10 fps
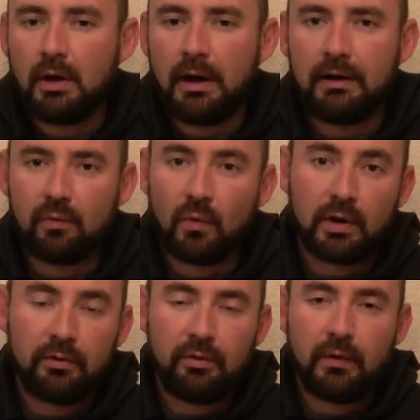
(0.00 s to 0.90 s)
I didn't want
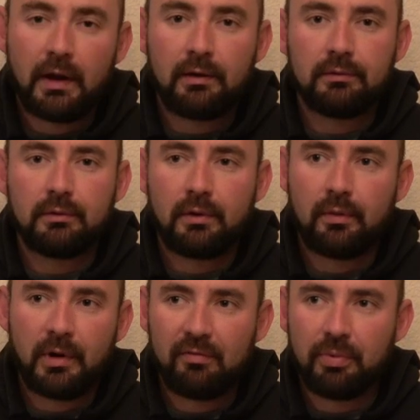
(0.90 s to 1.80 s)
to do that.
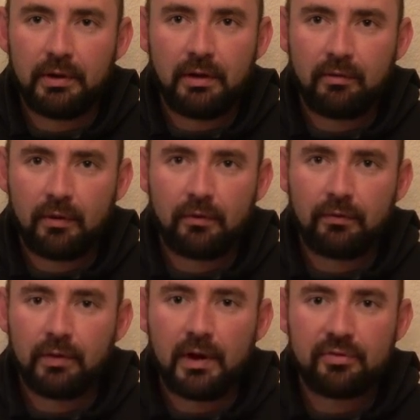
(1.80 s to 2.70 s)
I have plenty of other
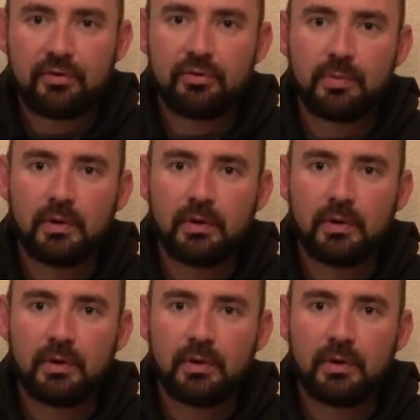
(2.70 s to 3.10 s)
3Ss,